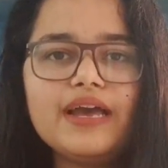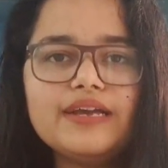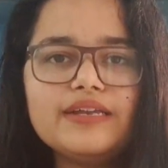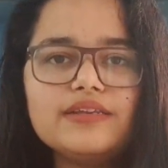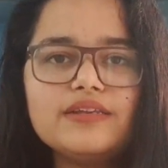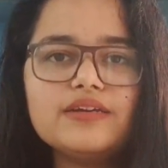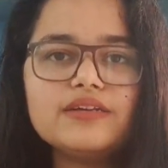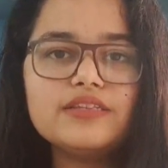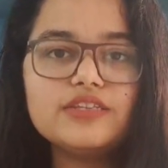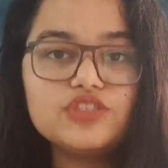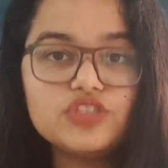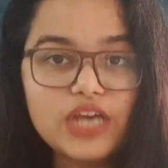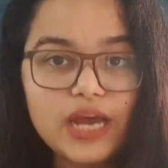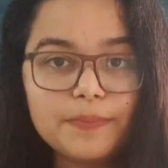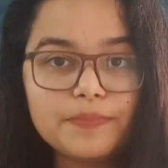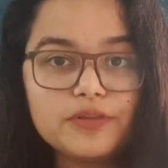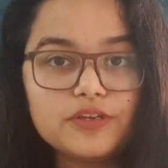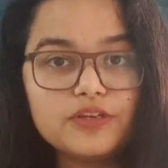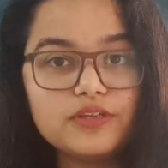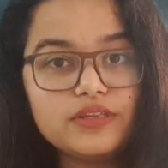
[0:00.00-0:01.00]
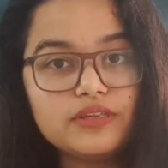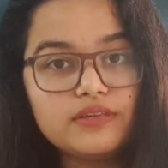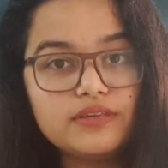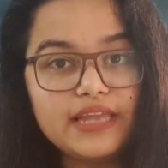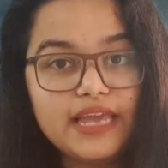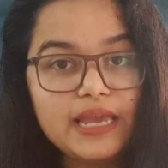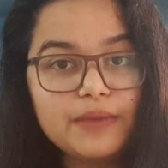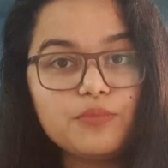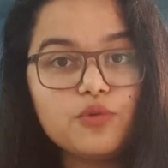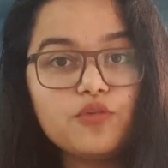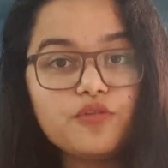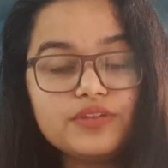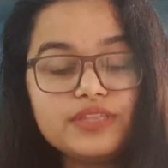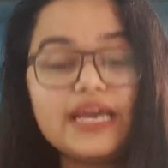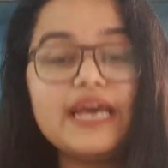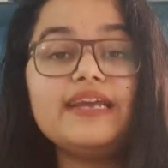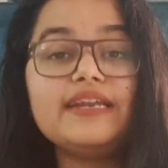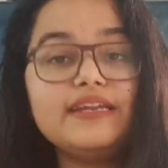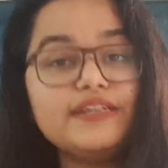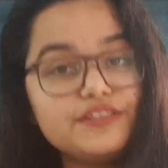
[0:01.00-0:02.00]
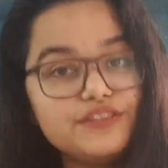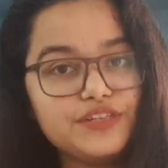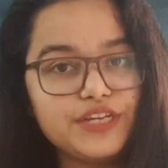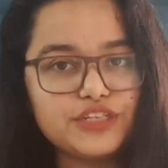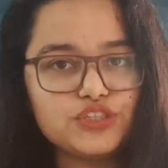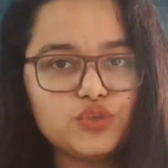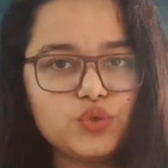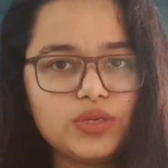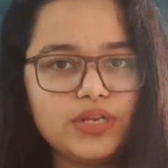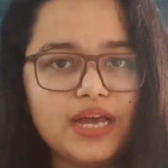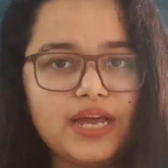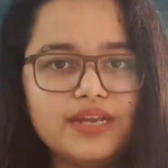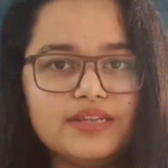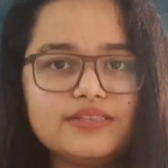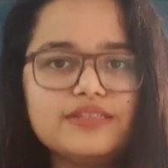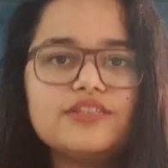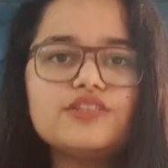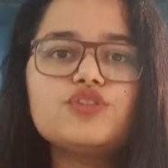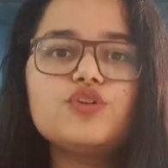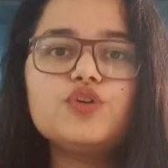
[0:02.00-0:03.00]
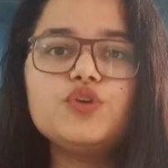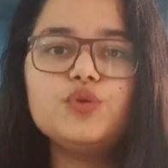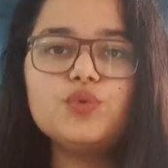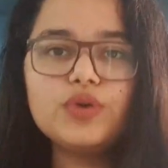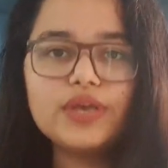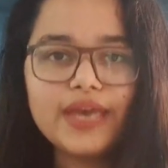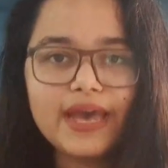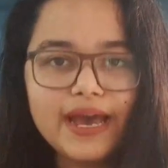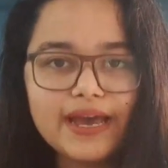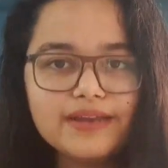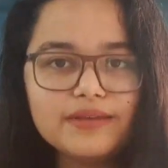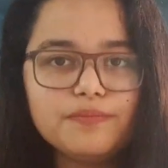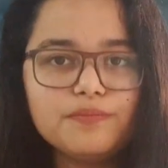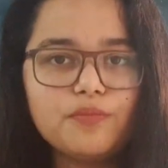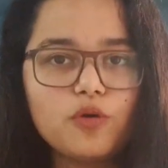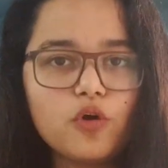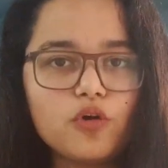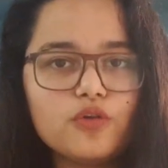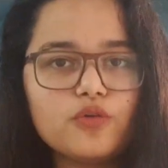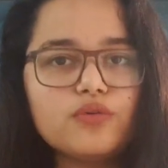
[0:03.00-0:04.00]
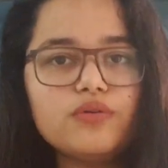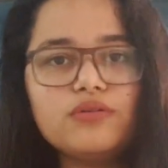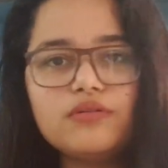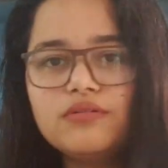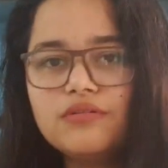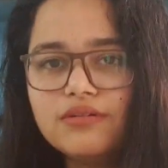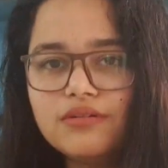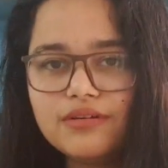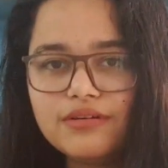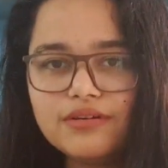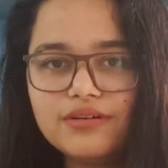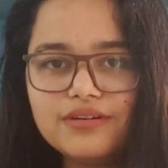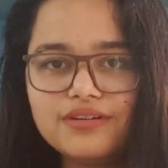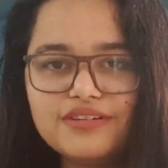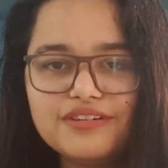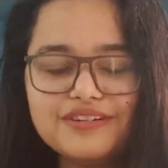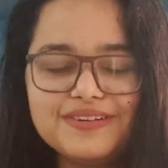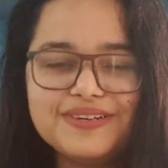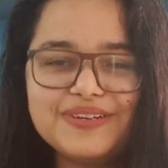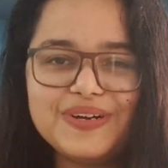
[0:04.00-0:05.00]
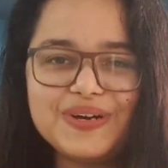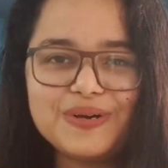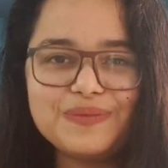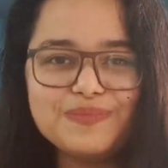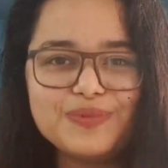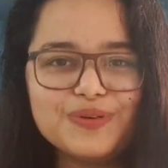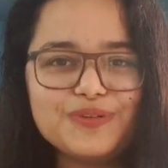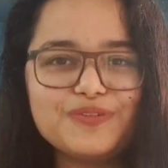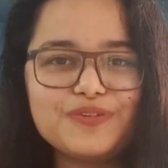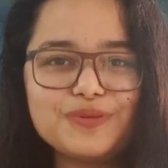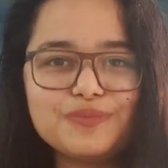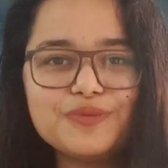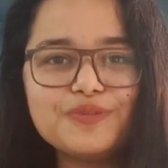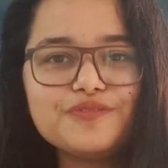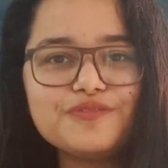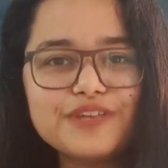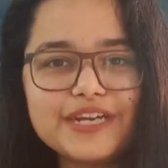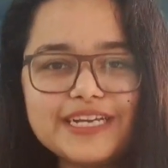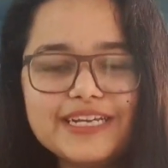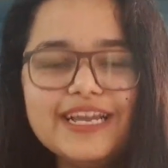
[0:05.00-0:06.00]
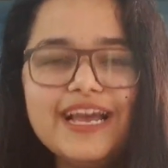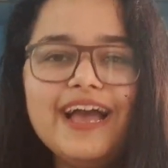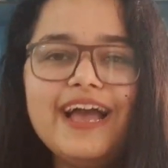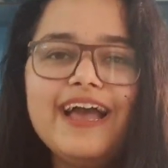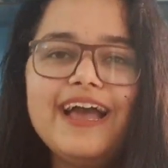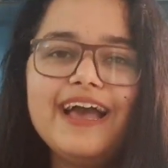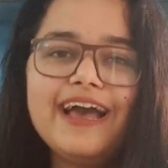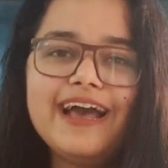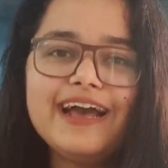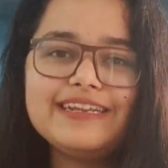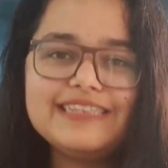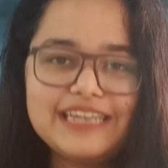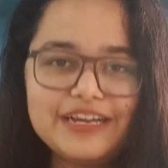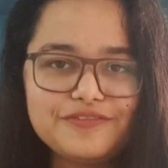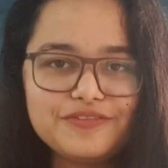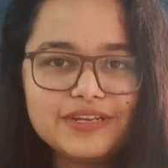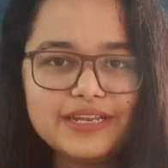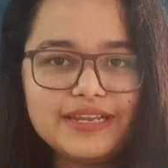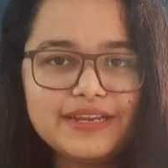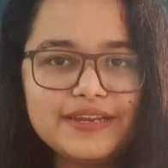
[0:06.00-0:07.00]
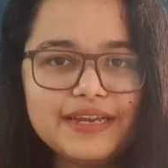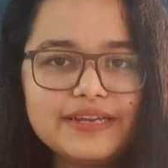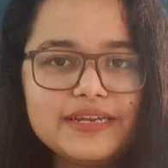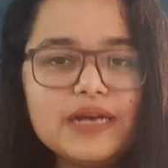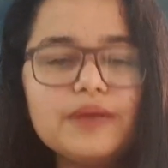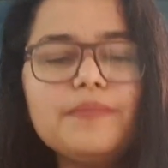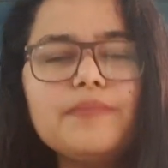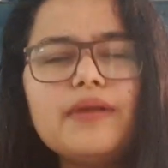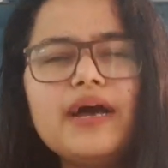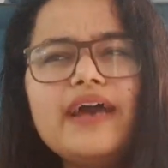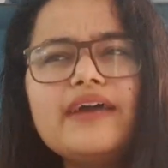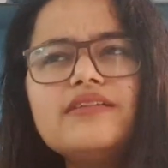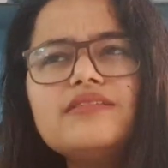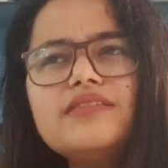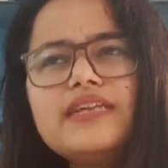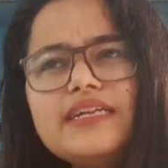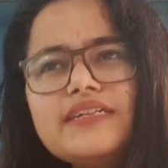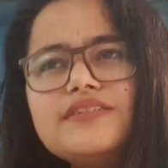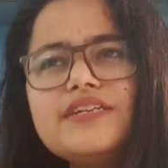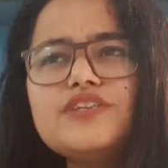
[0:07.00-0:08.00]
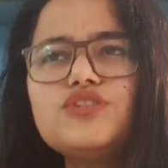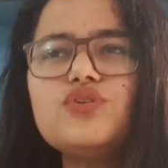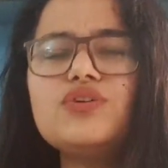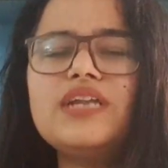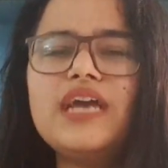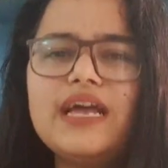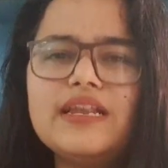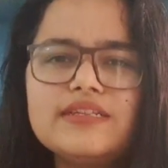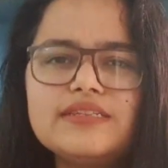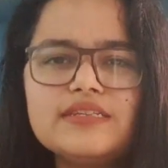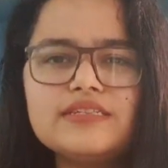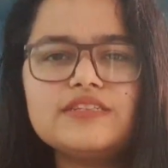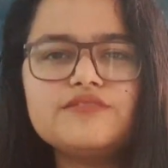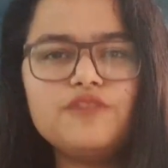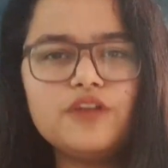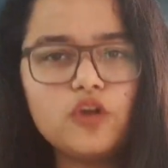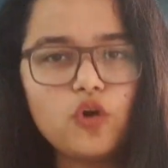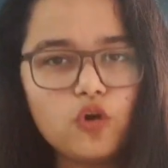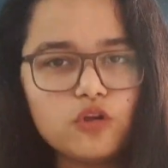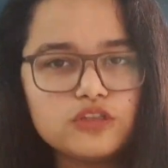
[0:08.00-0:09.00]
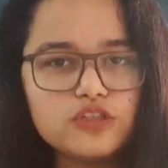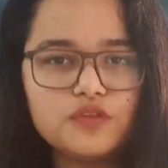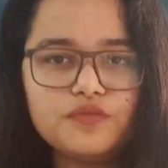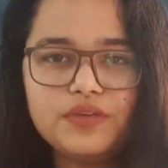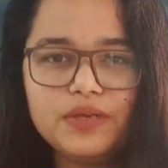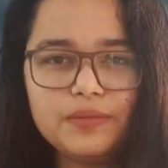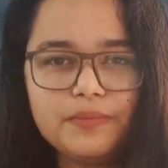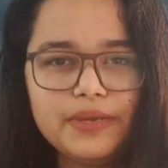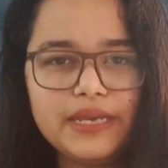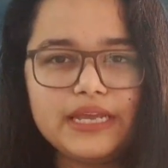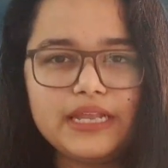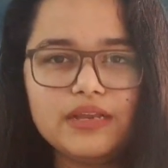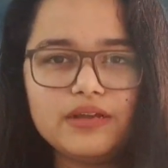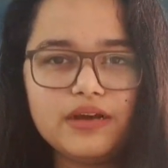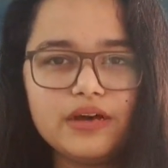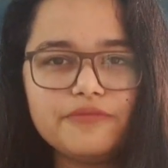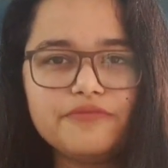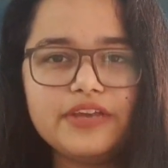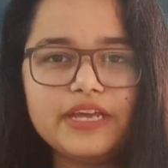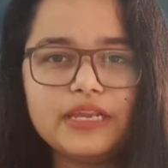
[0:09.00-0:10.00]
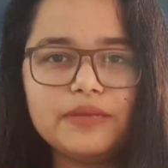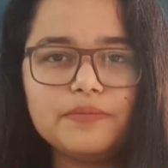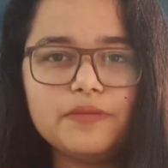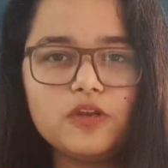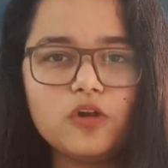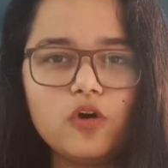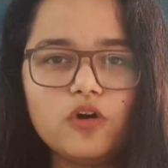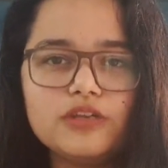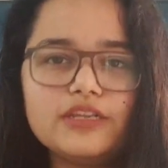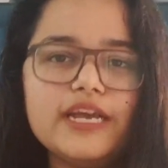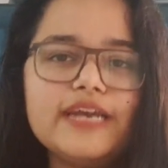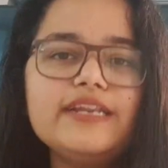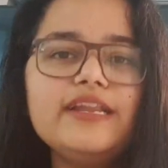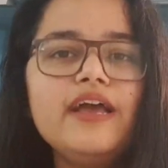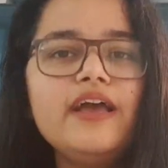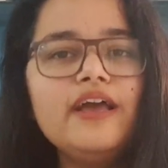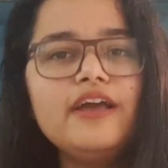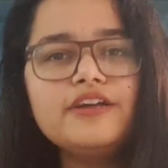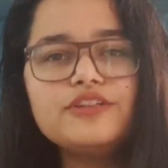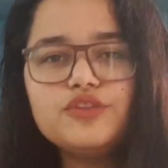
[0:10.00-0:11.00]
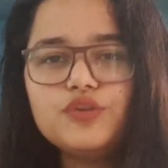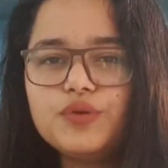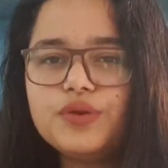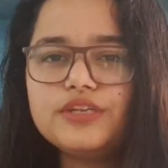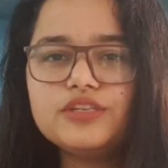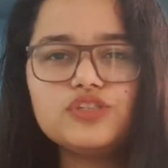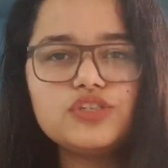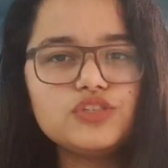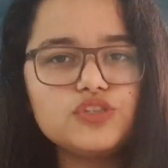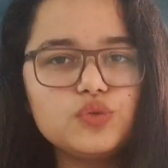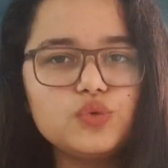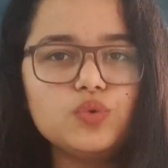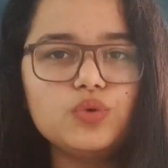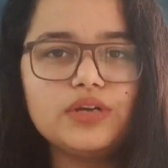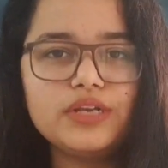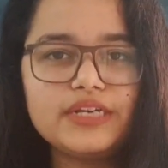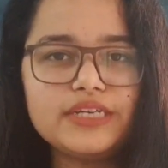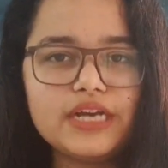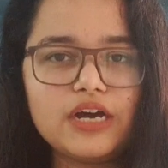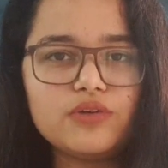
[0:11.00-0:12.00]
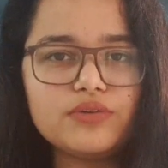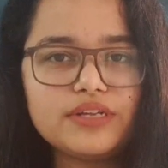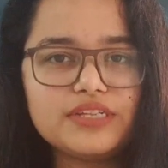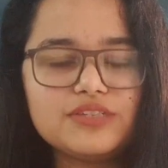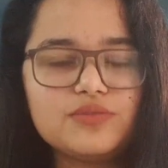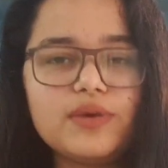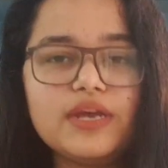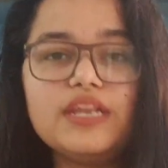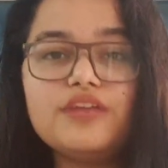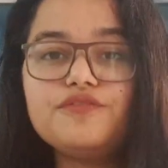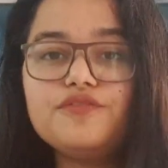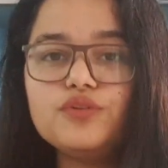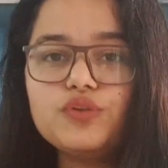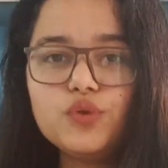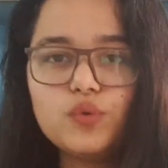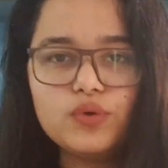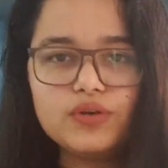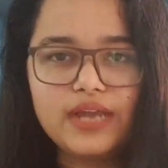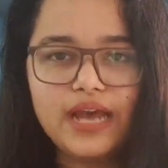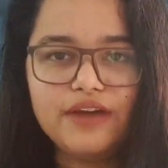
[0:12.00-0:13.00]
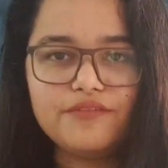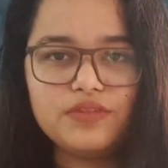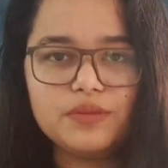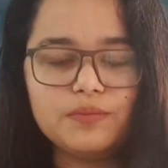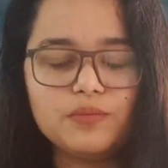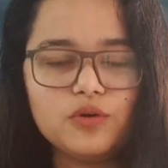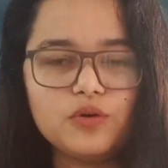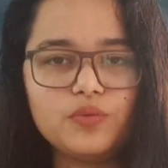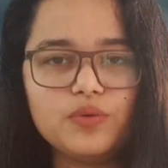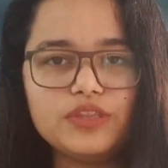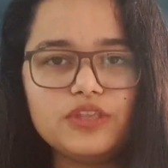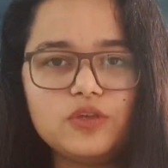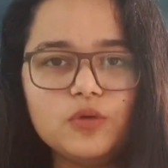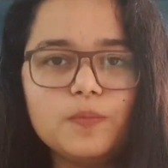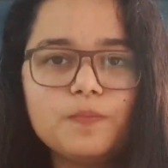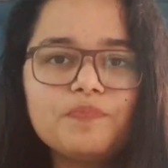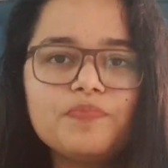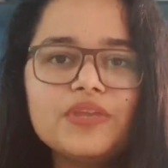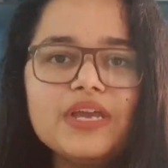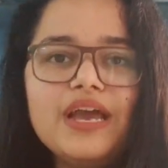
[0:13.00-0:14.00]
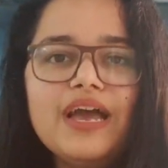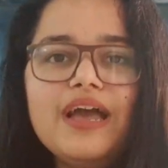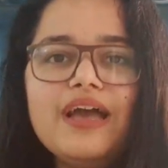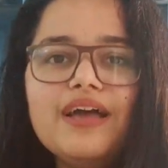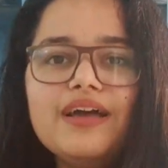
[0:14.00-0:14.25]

and the chapter name over there is ratio analysis. So you can borrow a book from your friend and definitely read up, and these ratio analysis will also be available online, so you can just Google it out as well if you don't have the book with you.